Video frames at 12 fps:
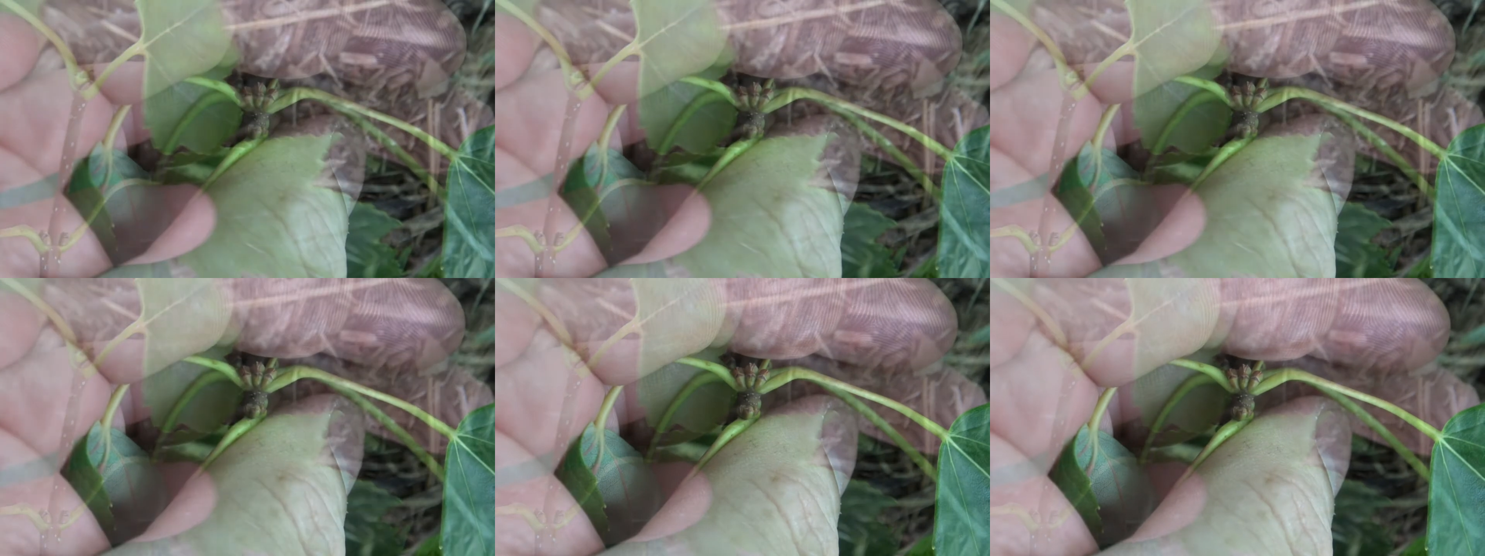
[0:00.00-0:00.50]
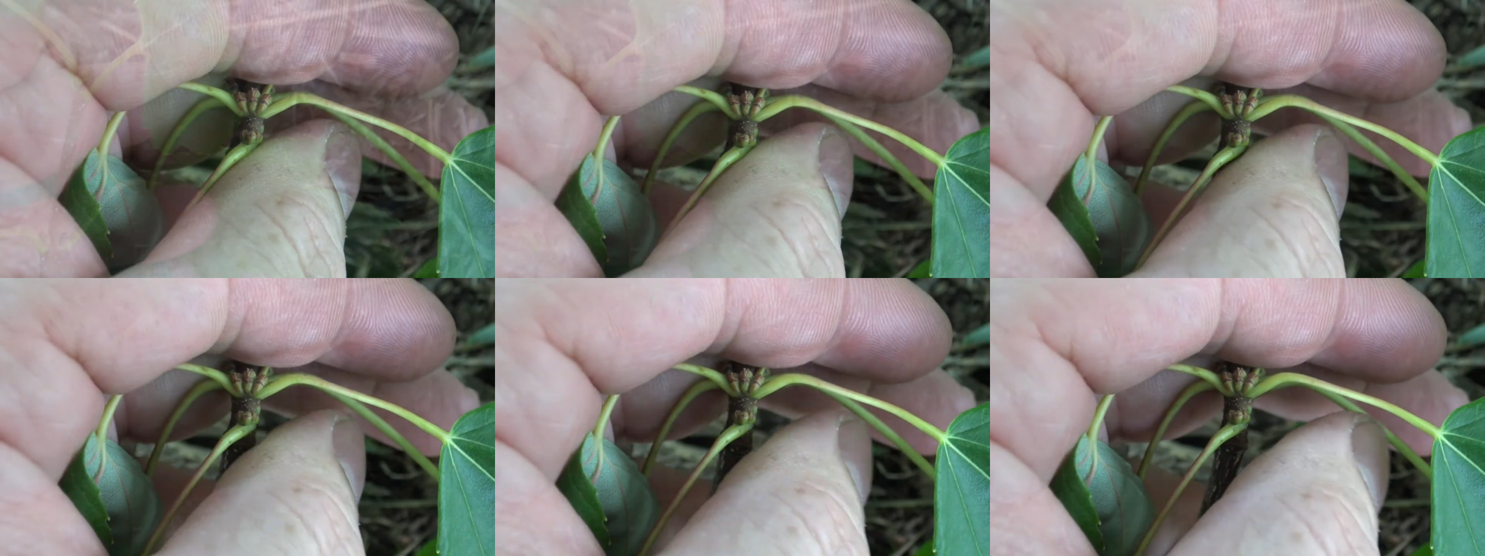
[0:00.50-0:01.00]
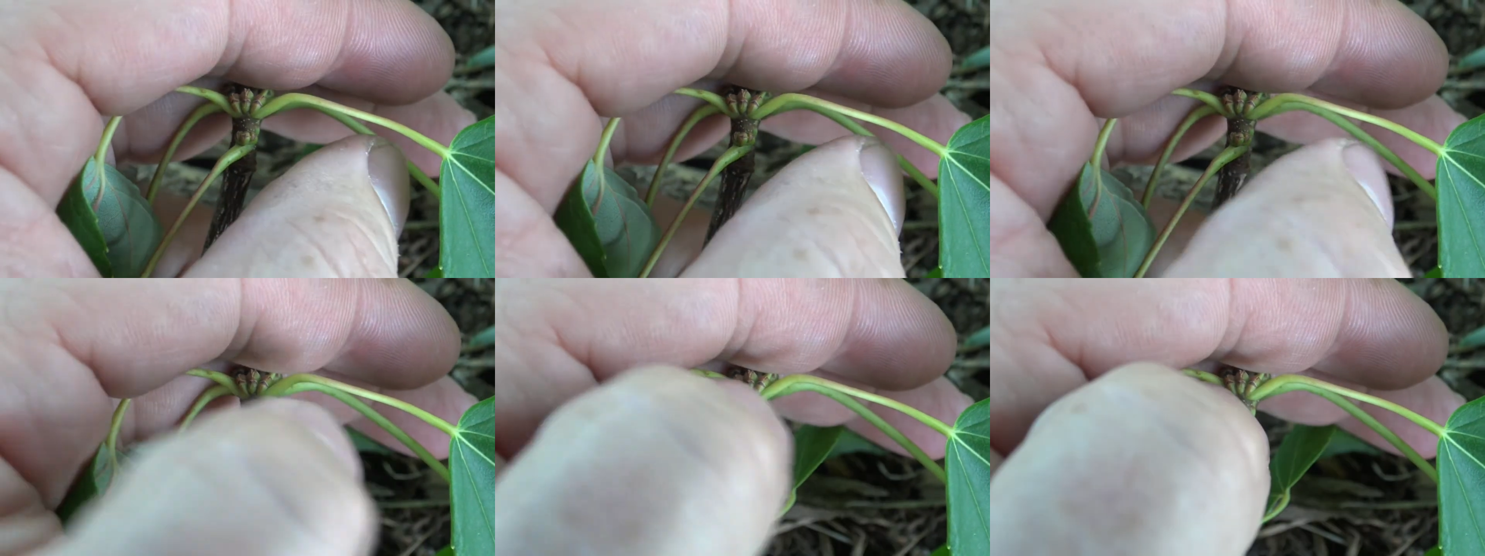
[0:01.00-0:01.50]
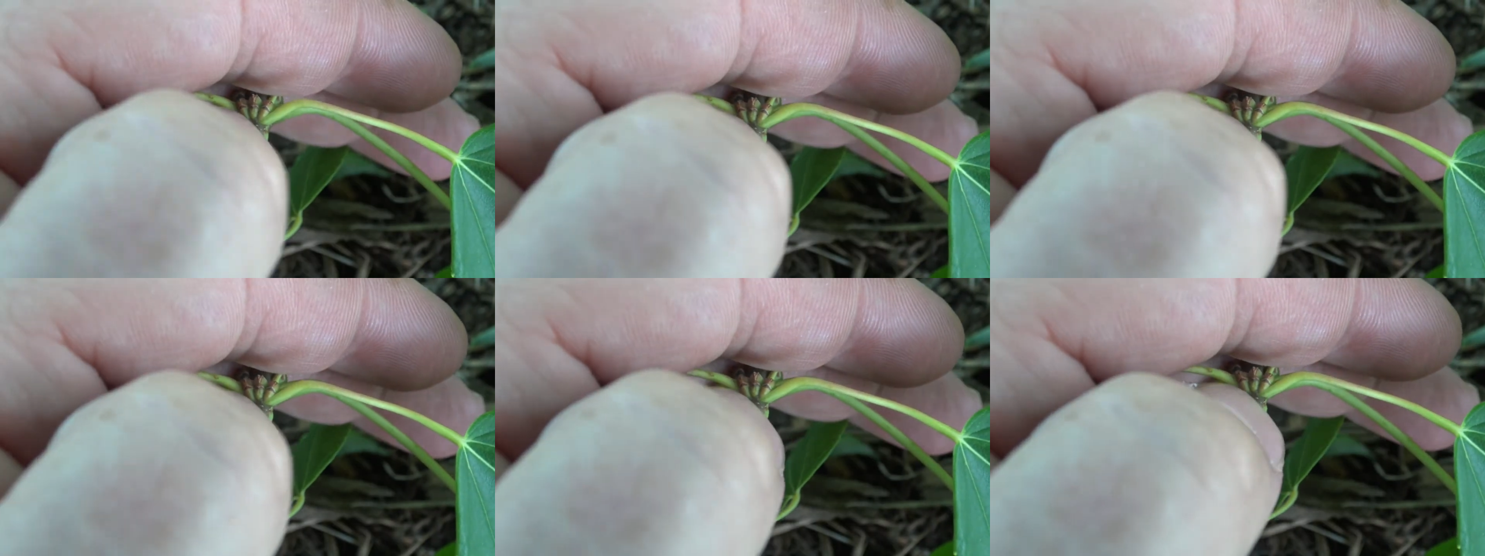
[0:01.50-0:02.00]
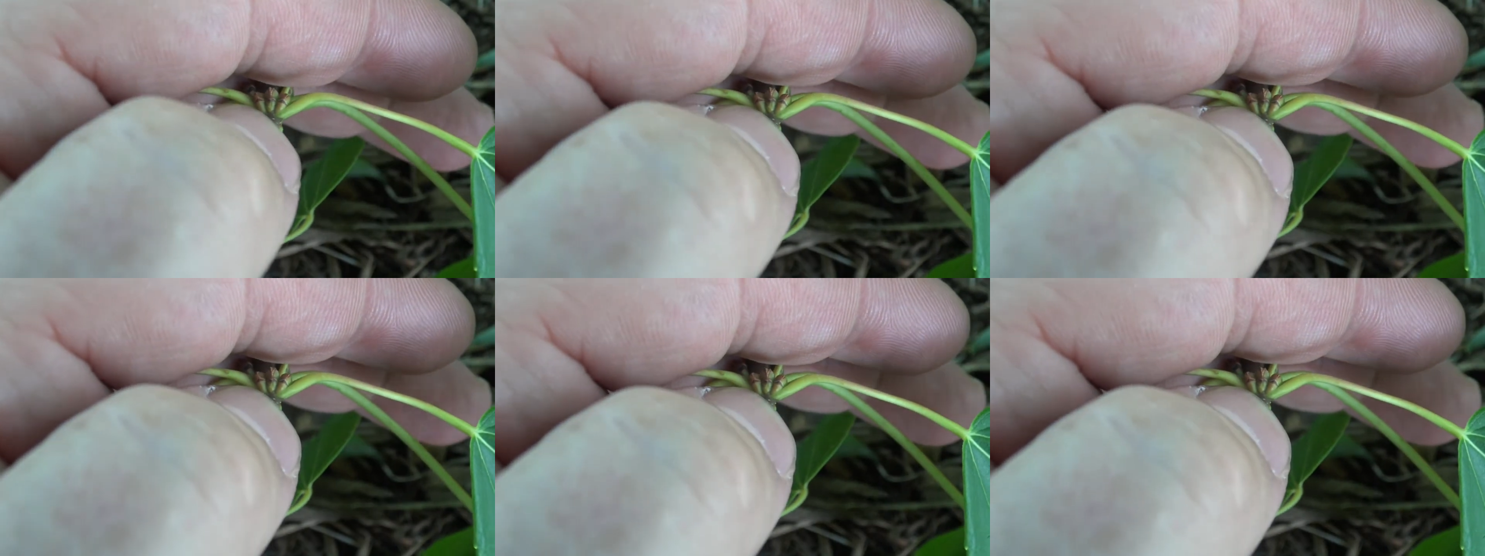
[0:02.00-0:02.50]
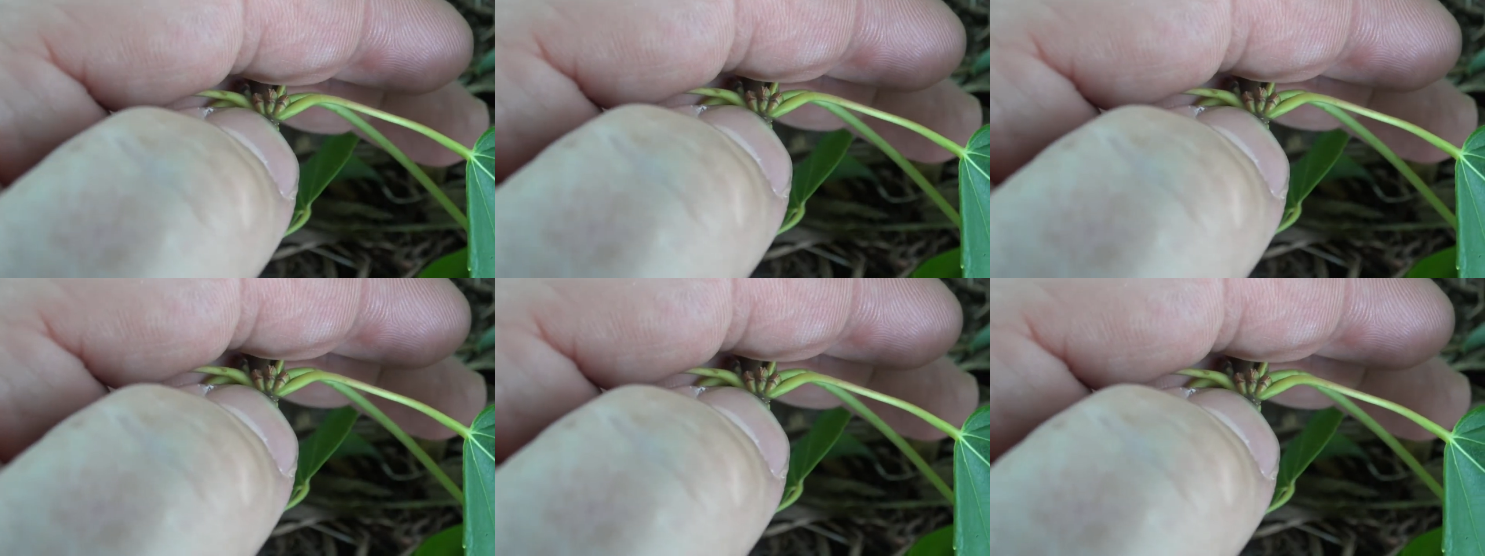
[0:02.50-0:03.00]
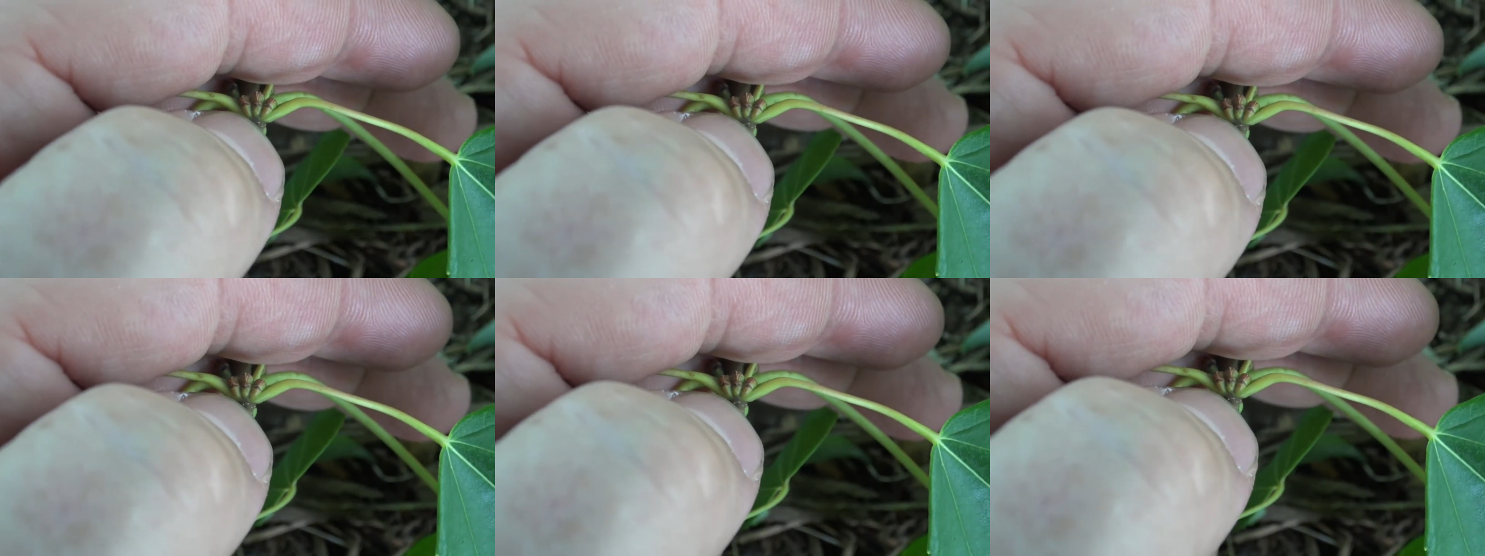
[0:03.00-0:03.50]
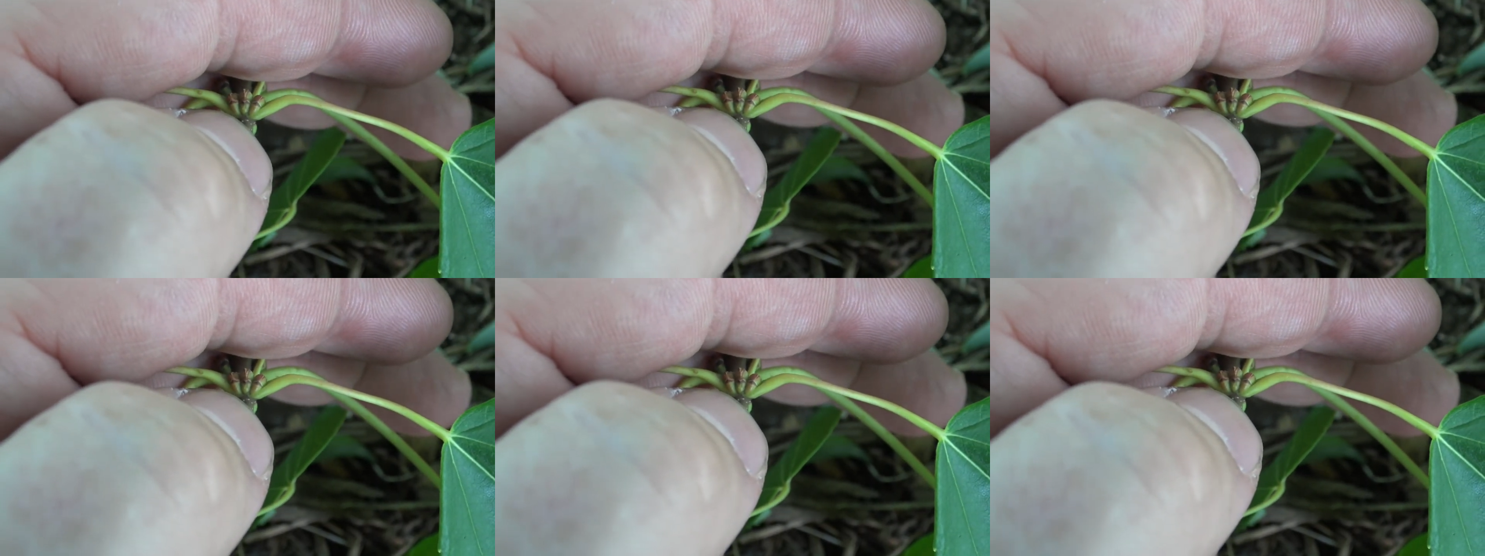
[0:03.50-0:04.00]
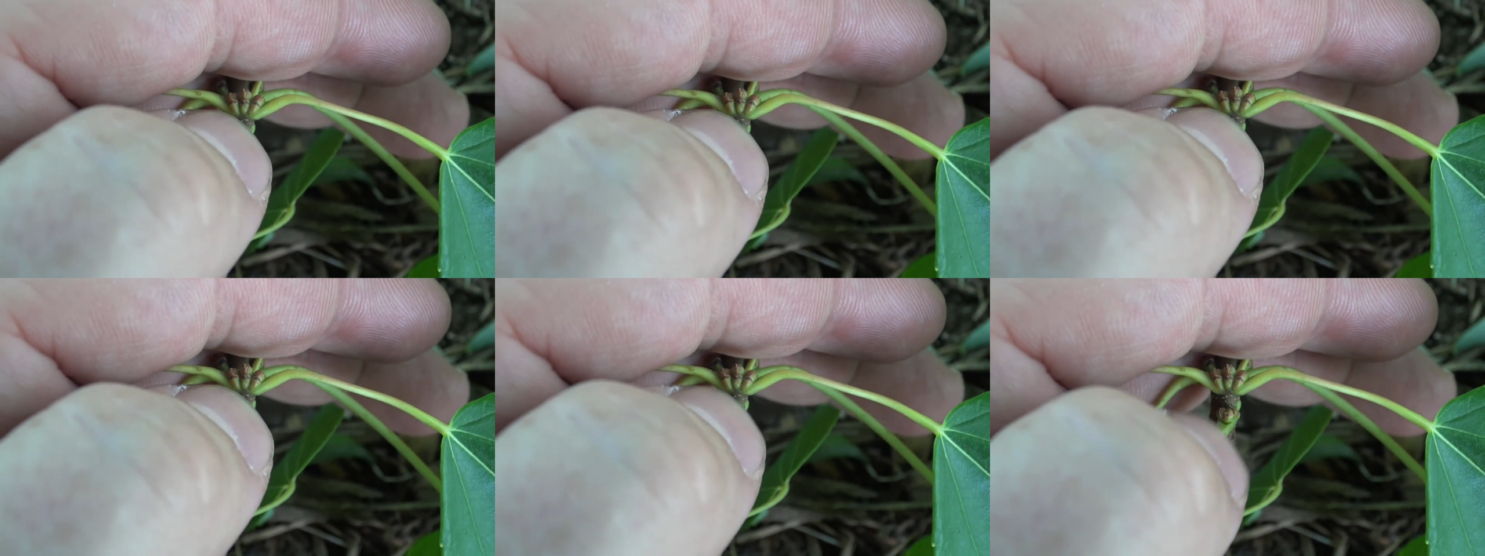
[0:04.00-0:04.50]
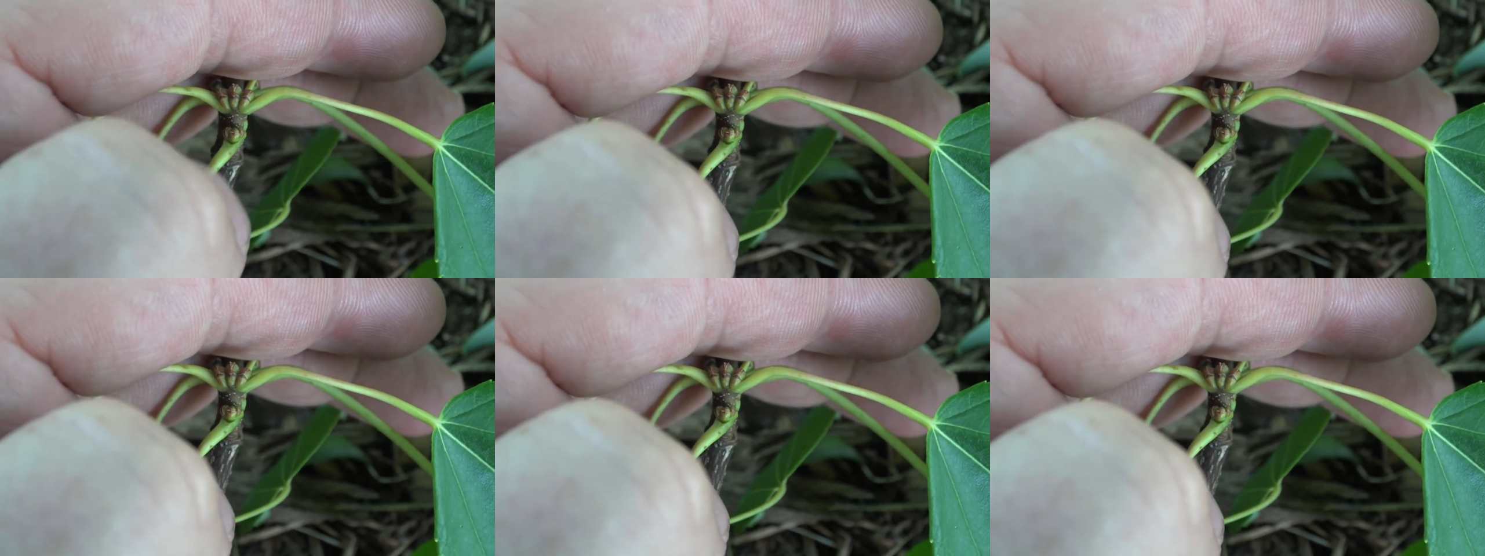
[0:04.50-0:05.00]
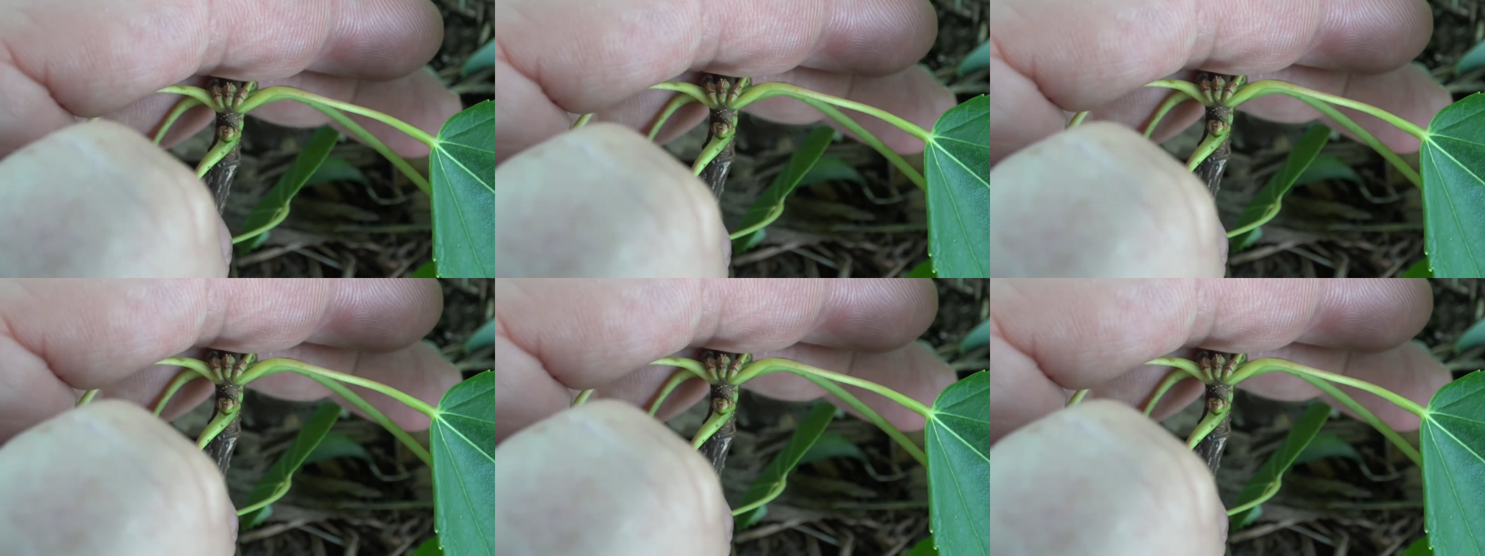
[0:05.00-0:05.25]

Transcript: (no speaker visible)